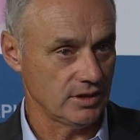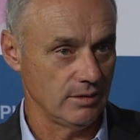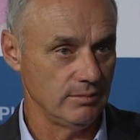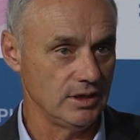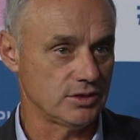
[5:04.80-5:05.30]

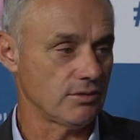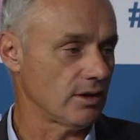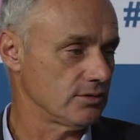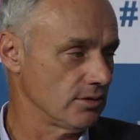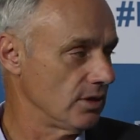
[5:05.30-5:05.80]
can be
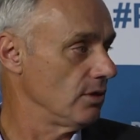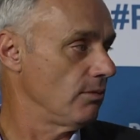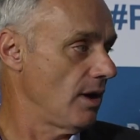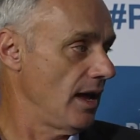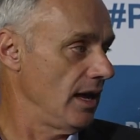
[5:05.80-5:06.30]
structured in a
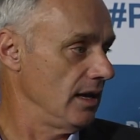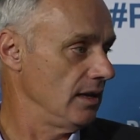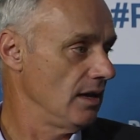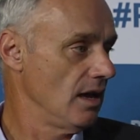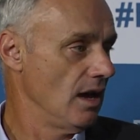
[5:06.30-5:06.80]
way
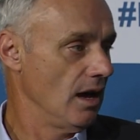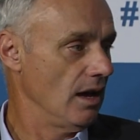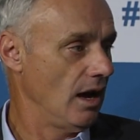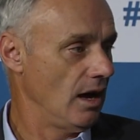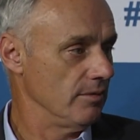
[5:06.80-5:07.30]

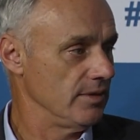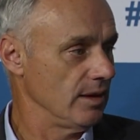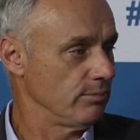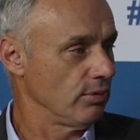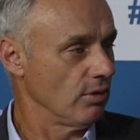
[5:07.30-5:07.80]
uh,
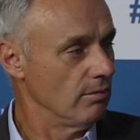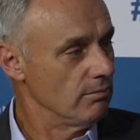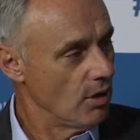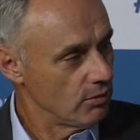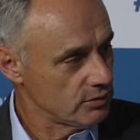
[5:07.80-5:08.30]
that
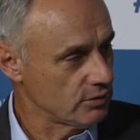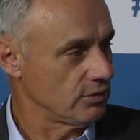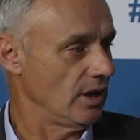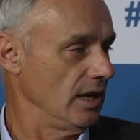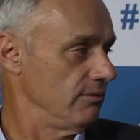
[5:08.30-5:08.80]
promotes
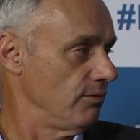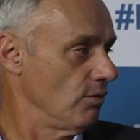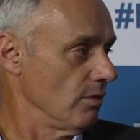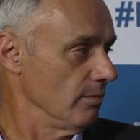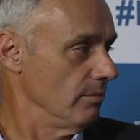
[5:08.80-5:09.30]
a
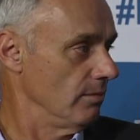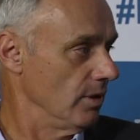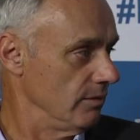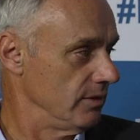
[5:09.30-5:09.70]
form of